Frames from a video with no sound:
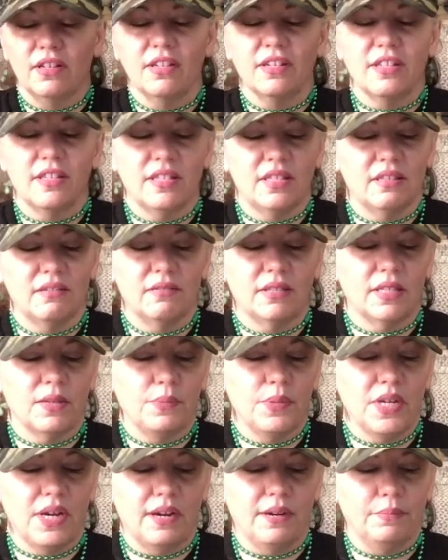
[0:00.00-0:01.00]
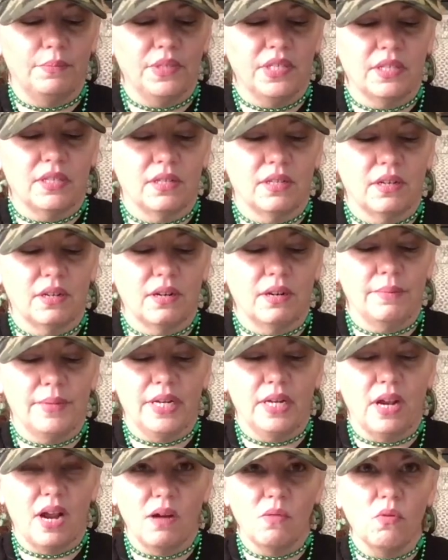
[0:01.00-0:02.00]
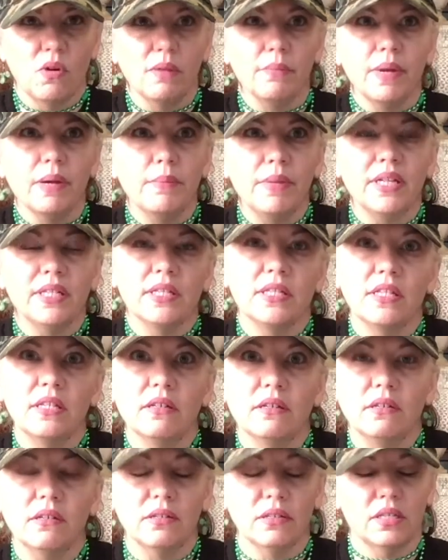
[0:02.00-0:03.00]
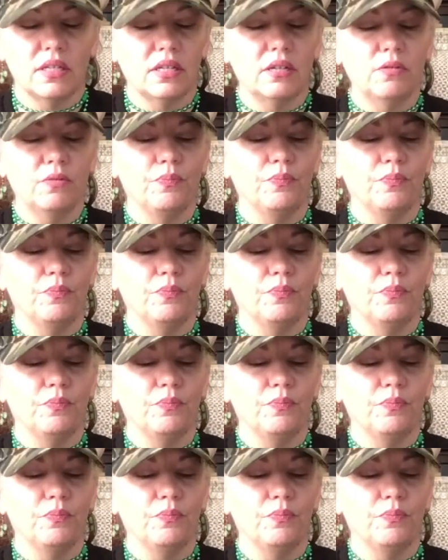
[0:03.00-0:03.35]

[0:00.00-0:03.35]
because sometimes, I mean, I want my best deal. So,